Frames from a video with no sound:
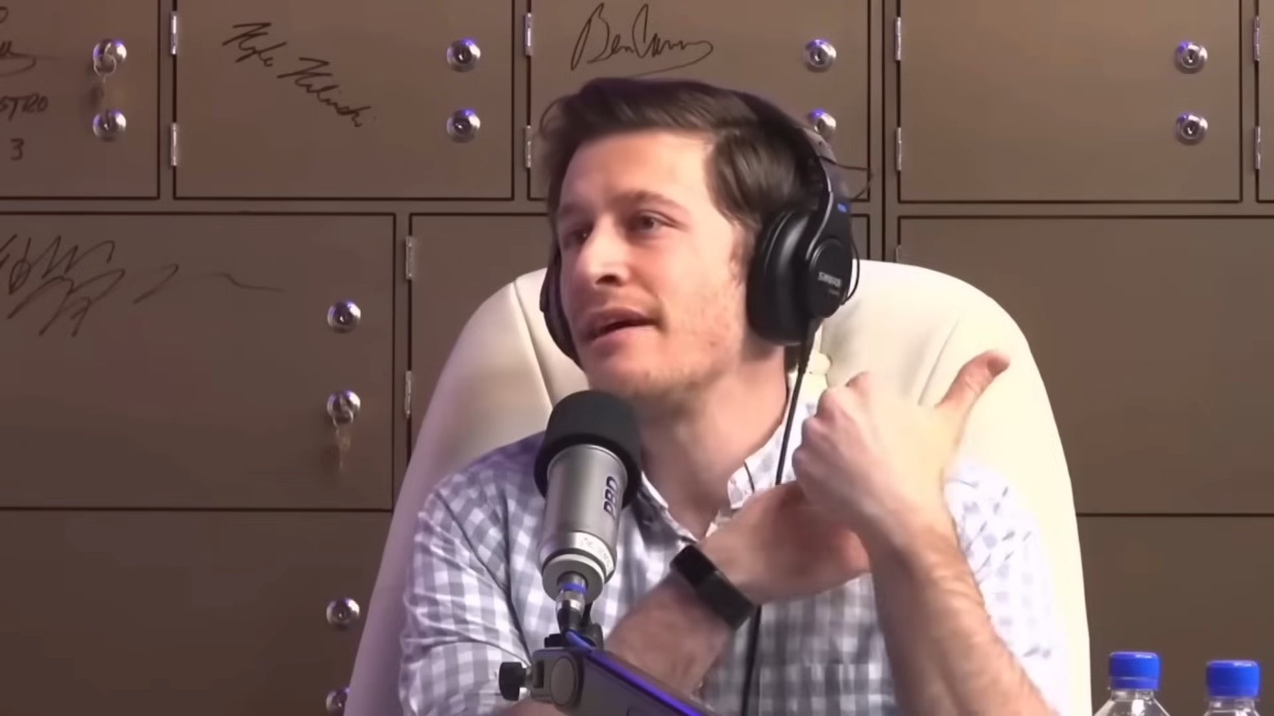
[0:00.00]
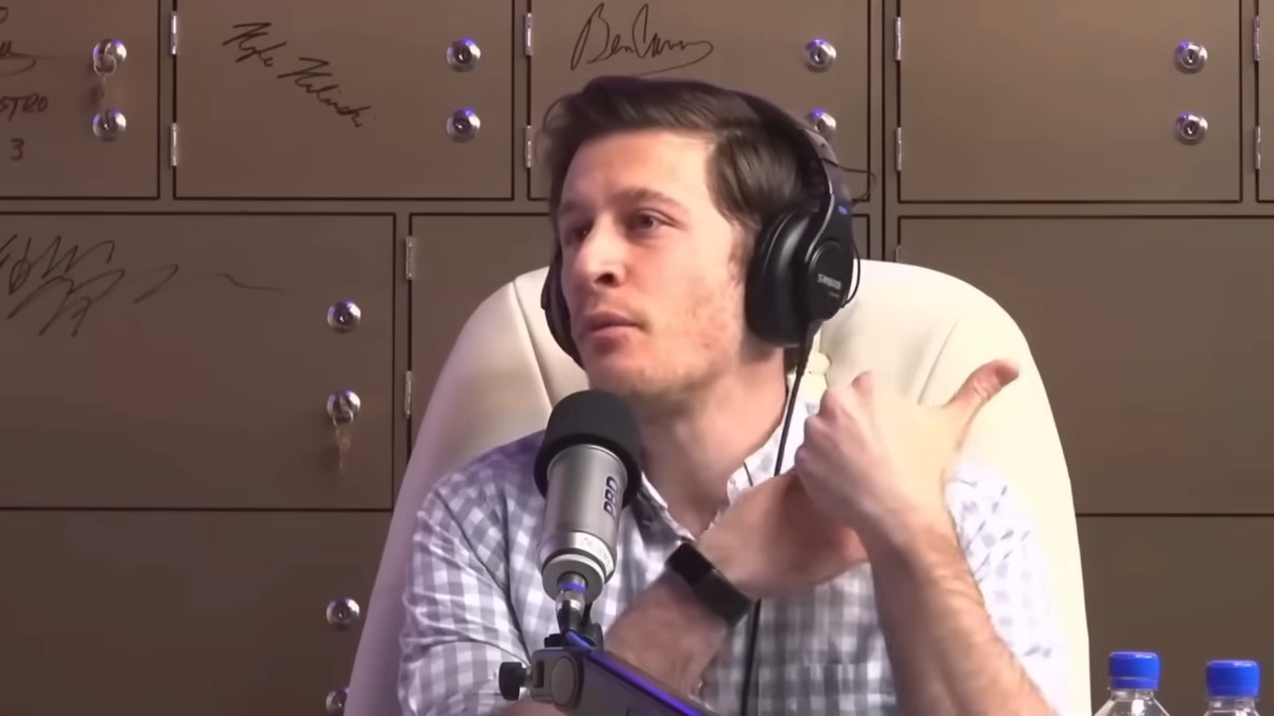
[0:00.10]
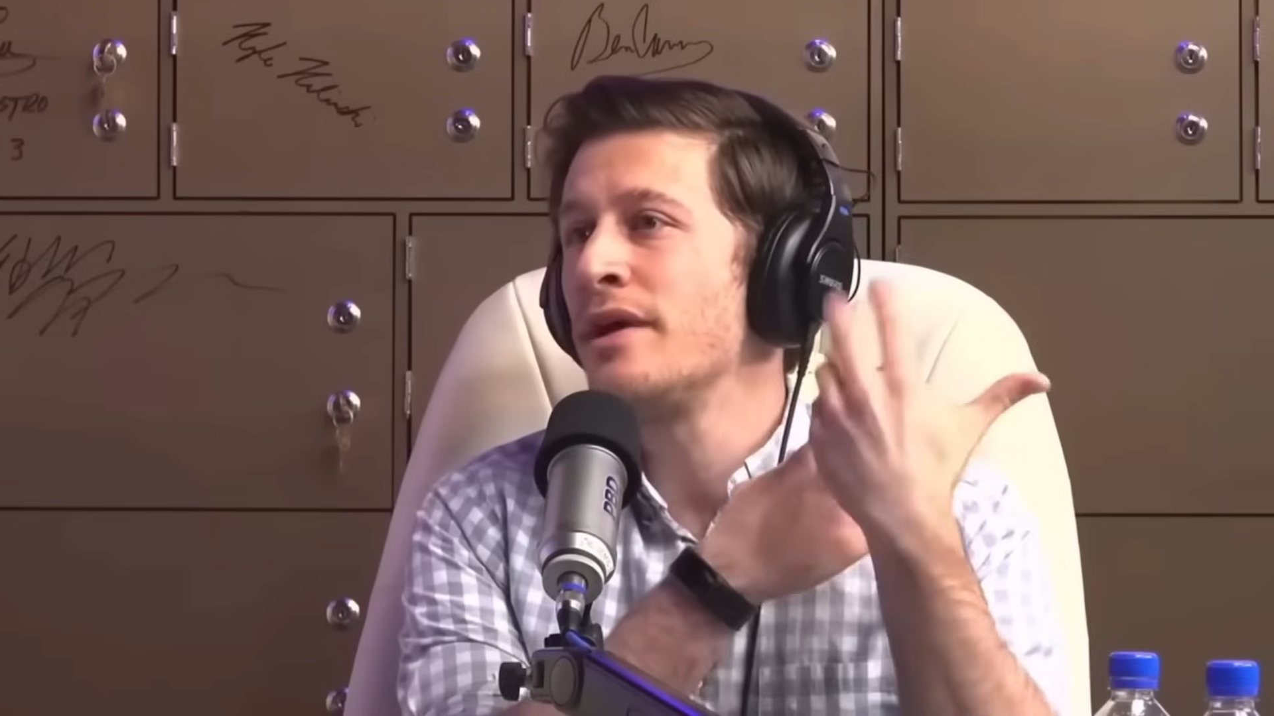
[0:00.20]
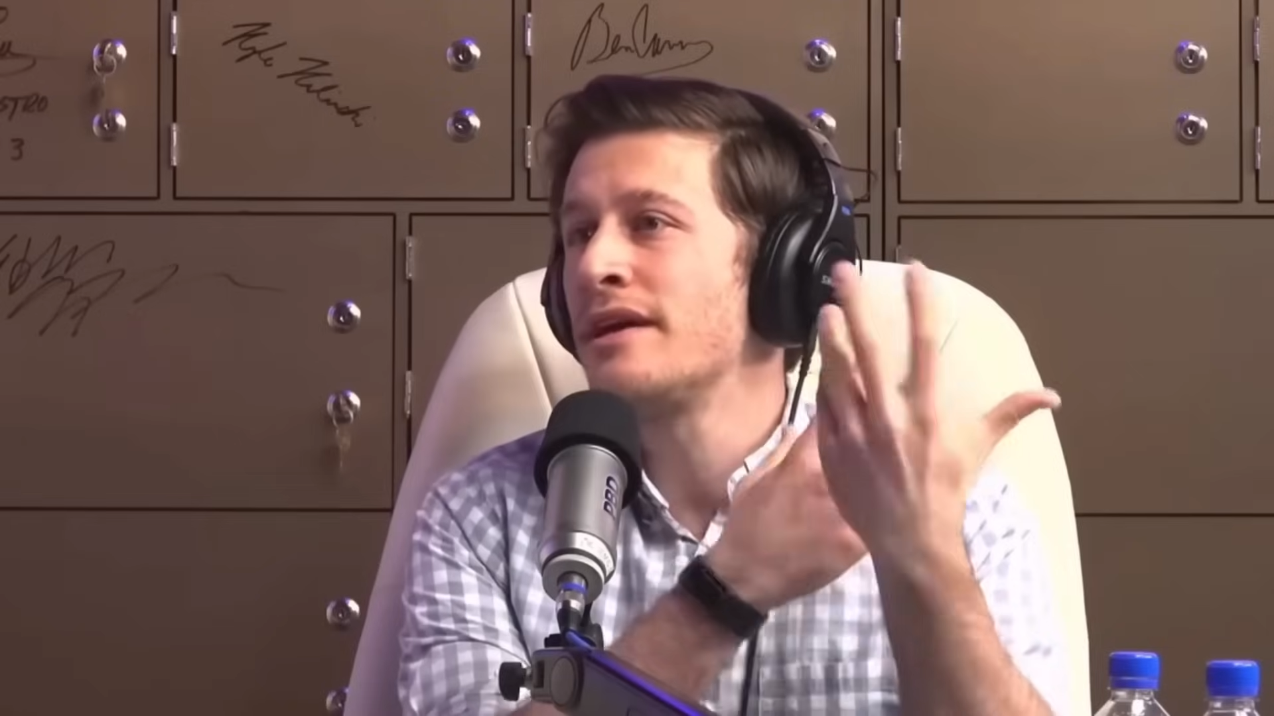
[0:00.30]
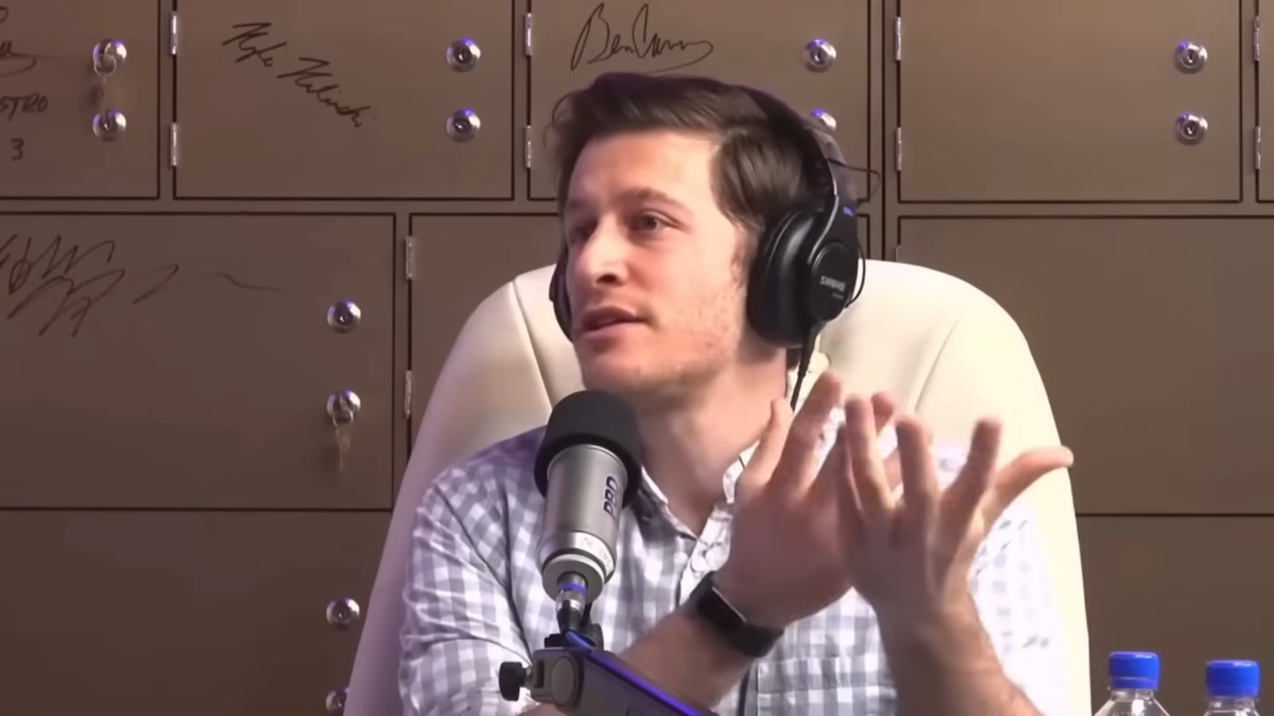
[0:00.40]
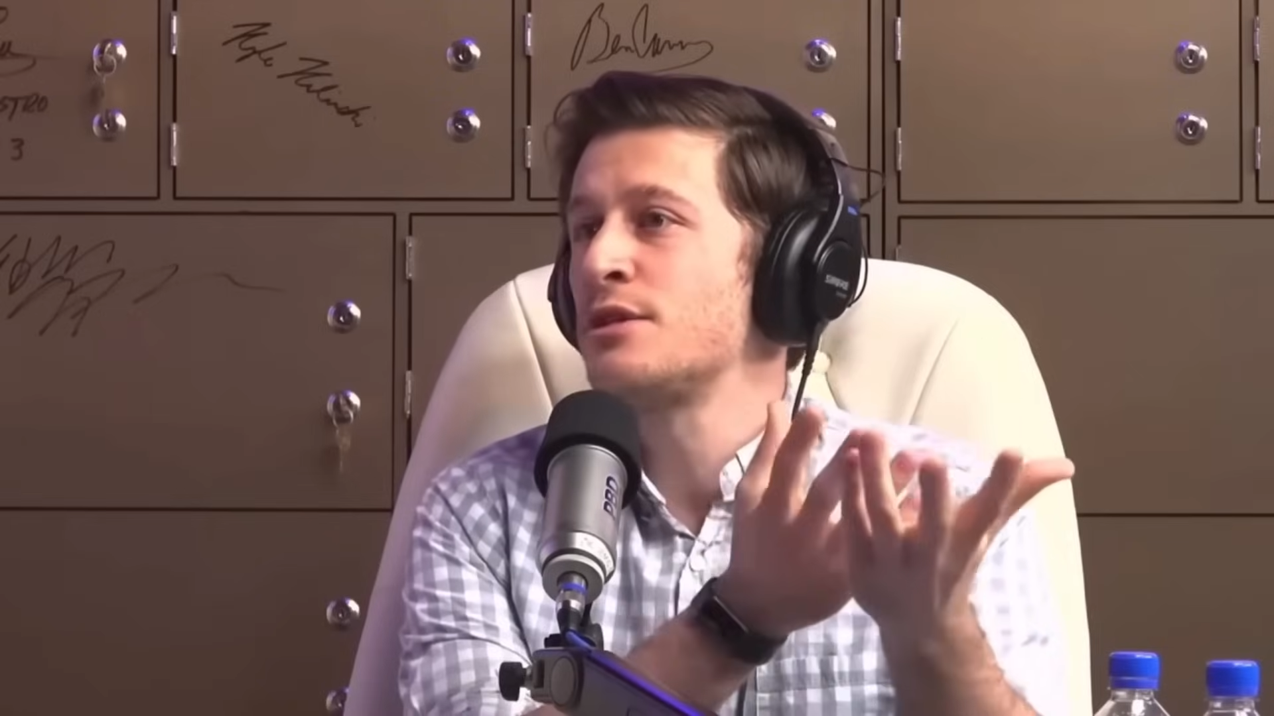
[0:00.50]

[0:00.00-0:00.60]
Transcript: we could